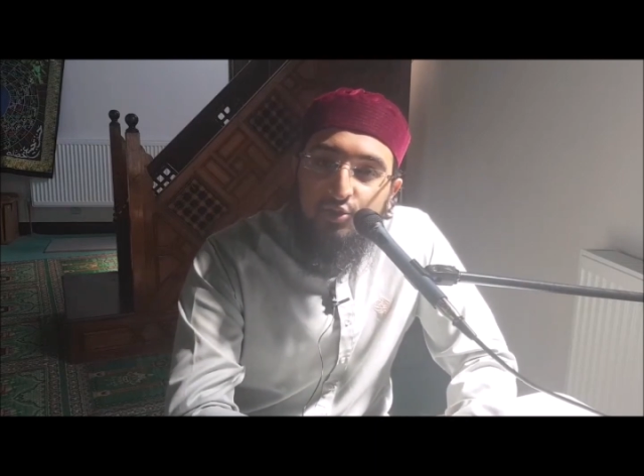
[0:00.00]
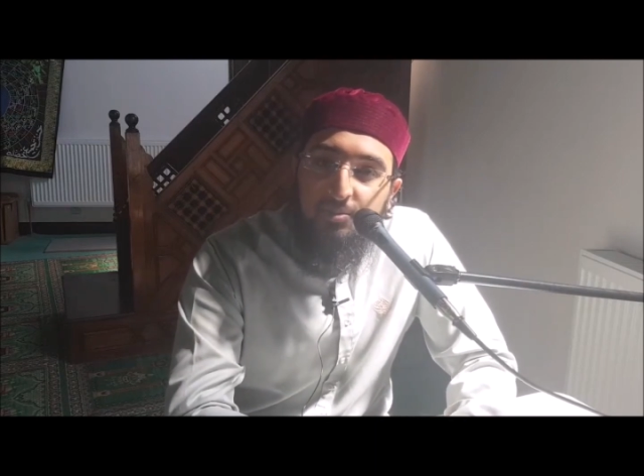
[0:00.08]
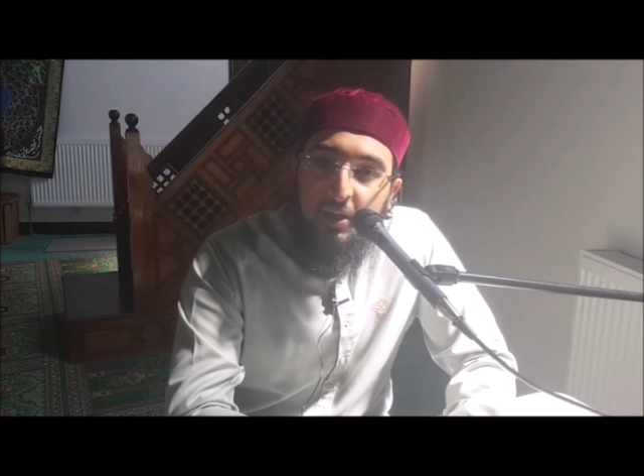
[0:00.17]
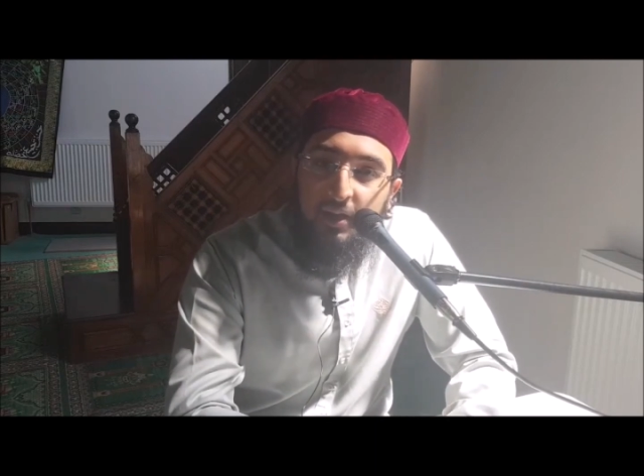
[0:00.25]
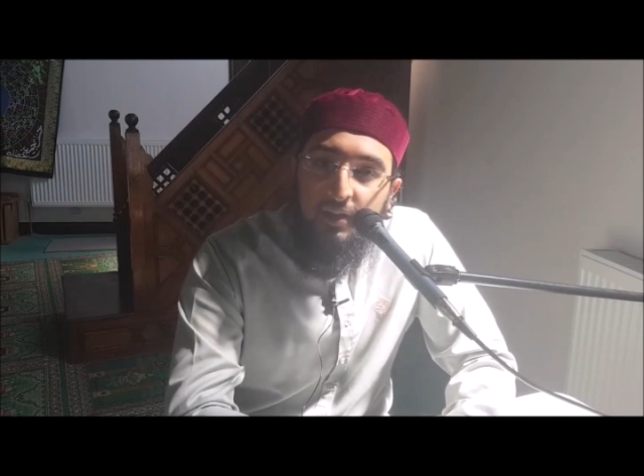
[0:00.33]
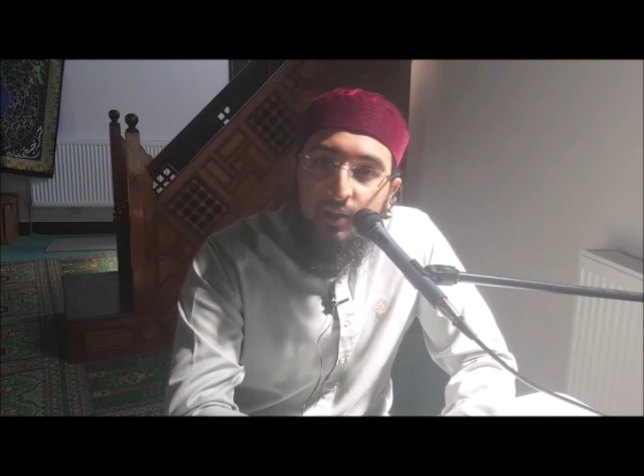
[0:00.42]

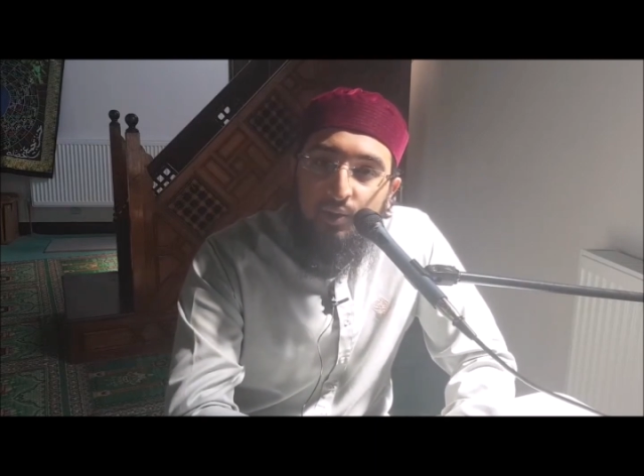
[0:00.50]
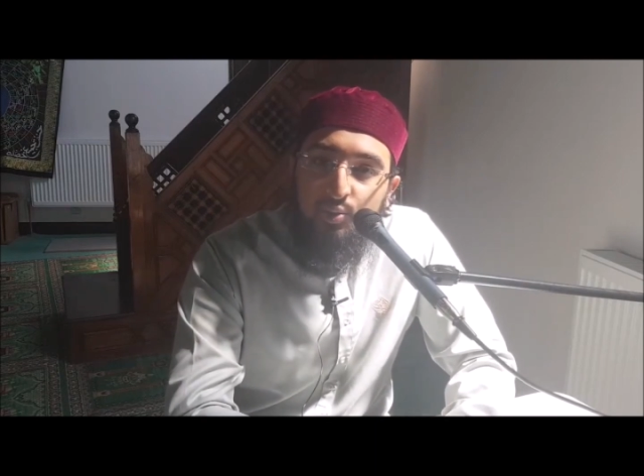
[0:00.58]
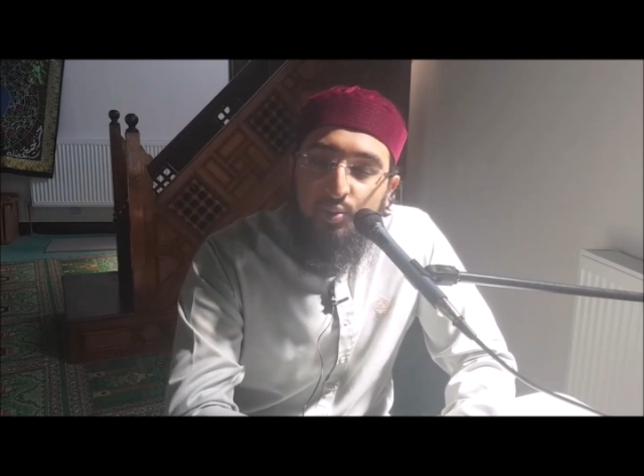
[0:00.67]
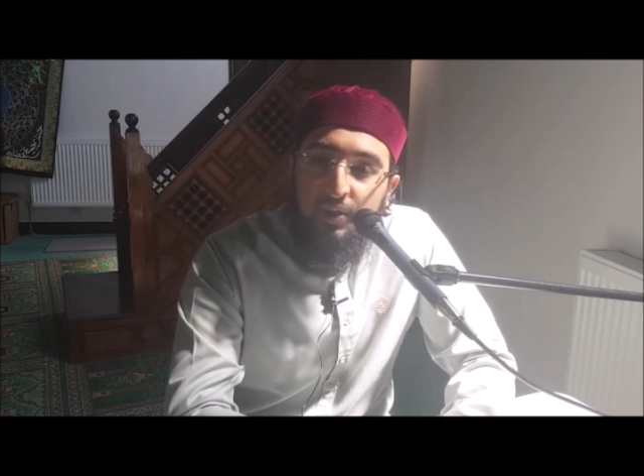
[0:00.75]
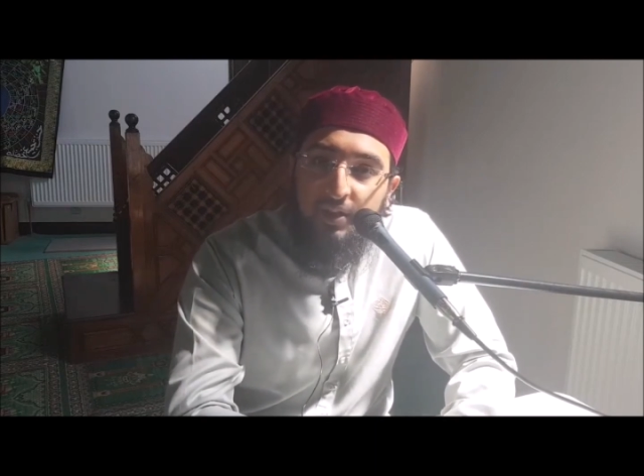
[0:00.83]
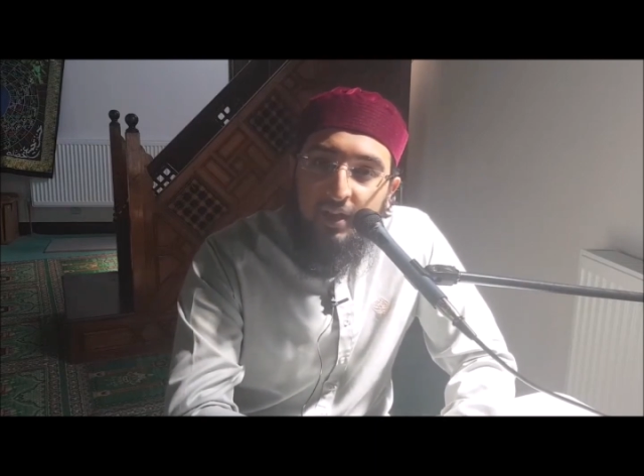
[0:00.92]
subhanahu
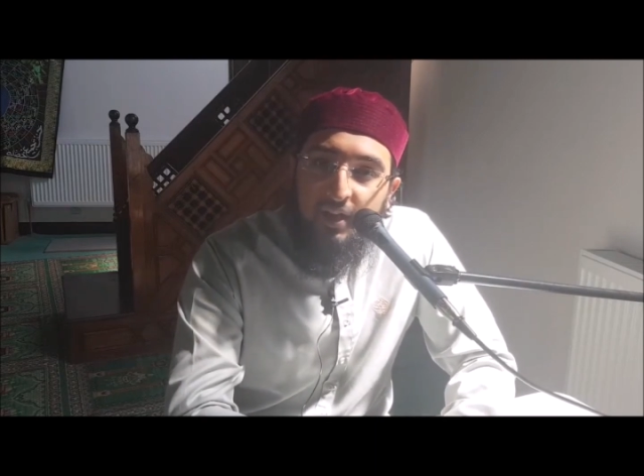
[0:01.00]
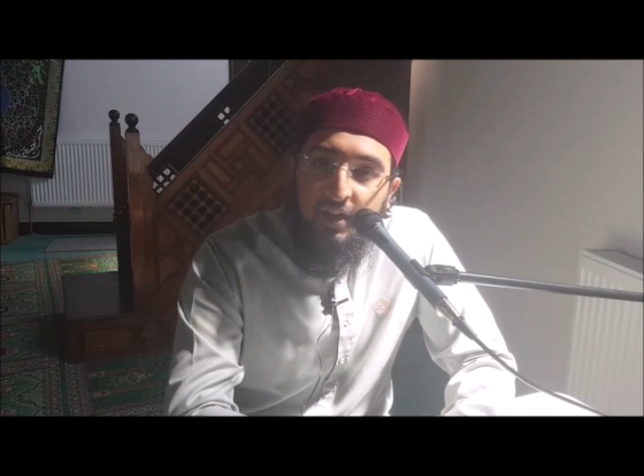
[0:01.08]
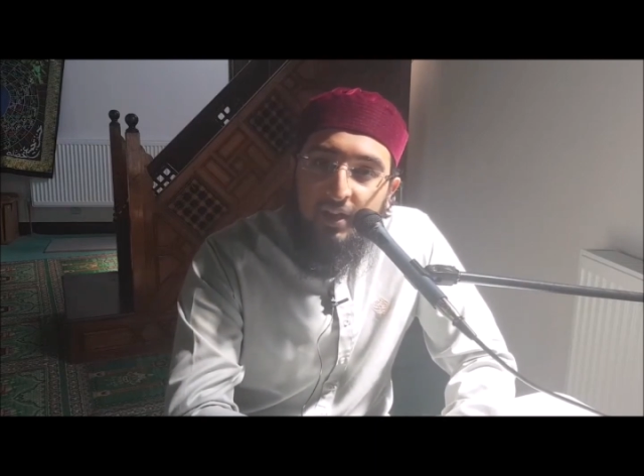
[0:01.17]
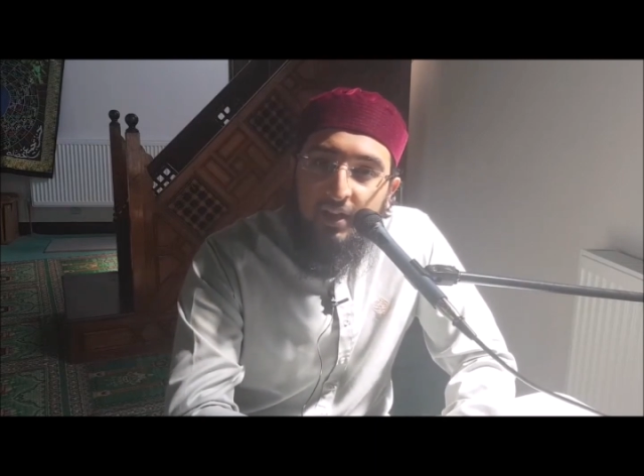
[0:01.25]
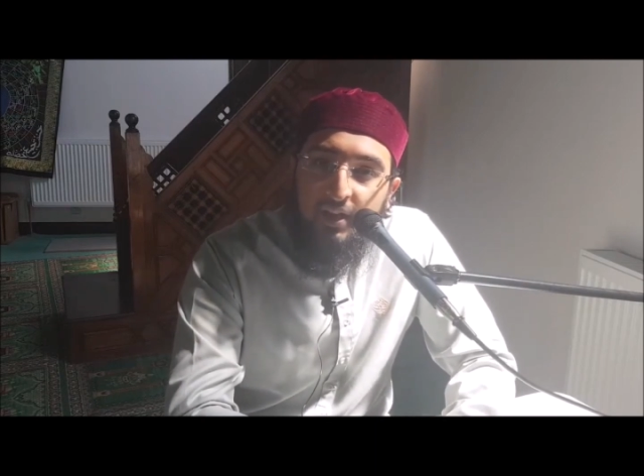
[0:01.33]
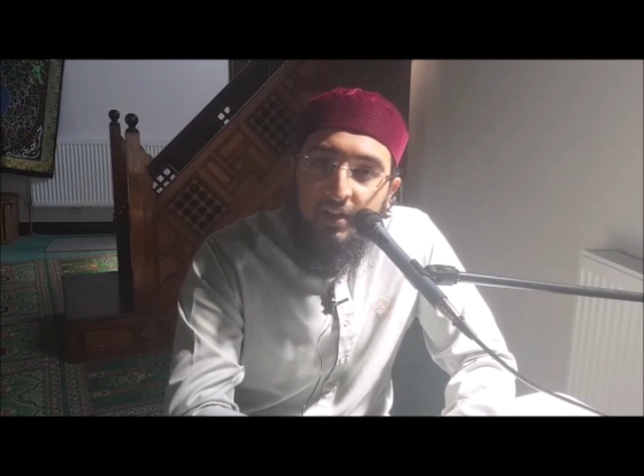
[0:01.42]
wa
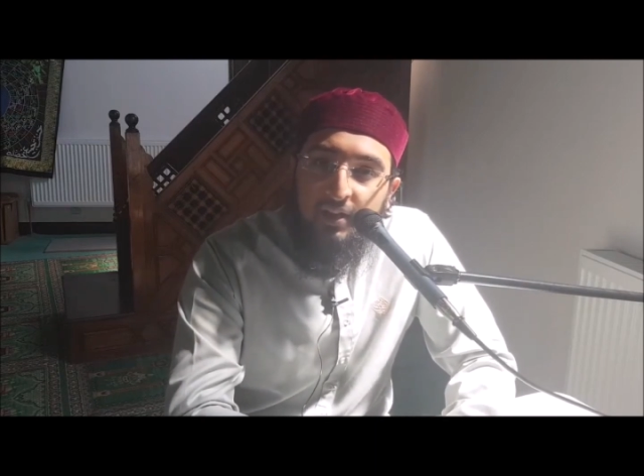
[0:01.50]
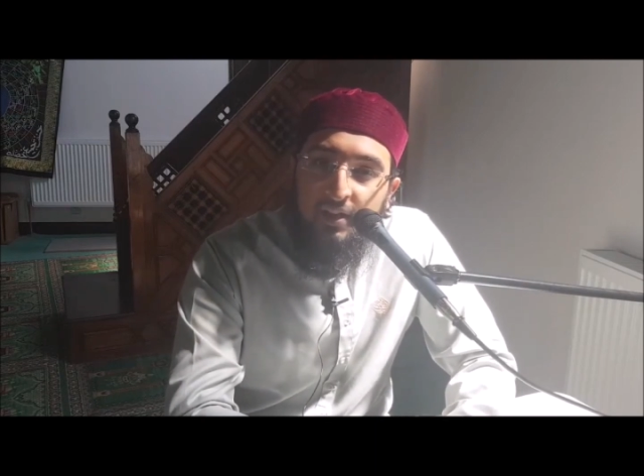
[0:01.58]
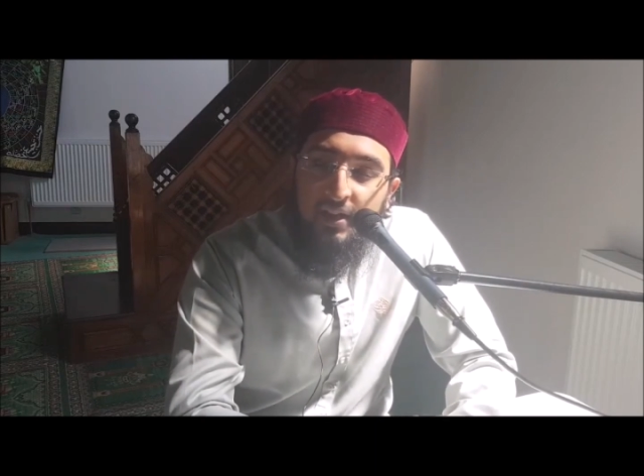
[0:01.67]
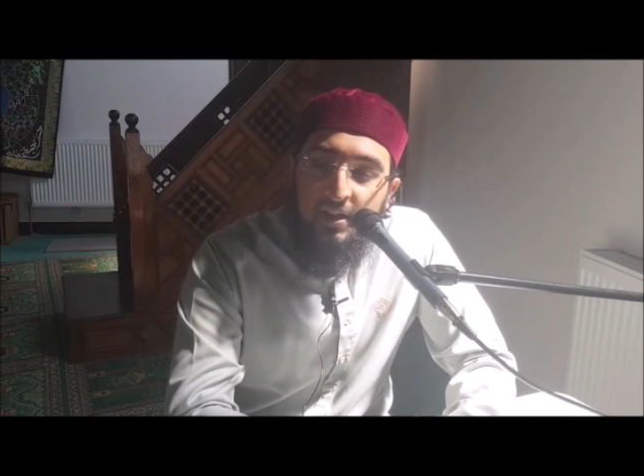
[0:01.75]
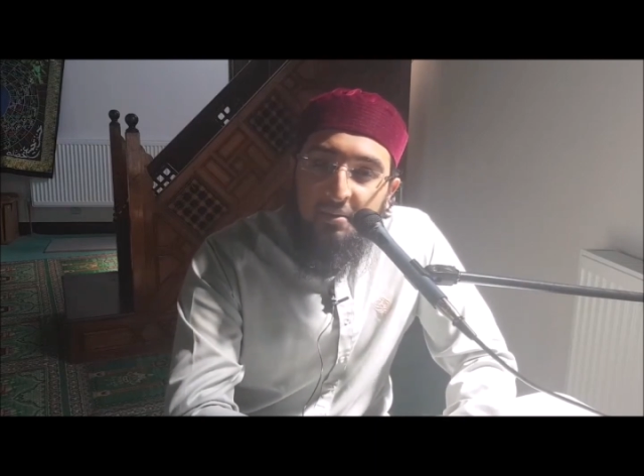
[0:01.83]
ta'ala,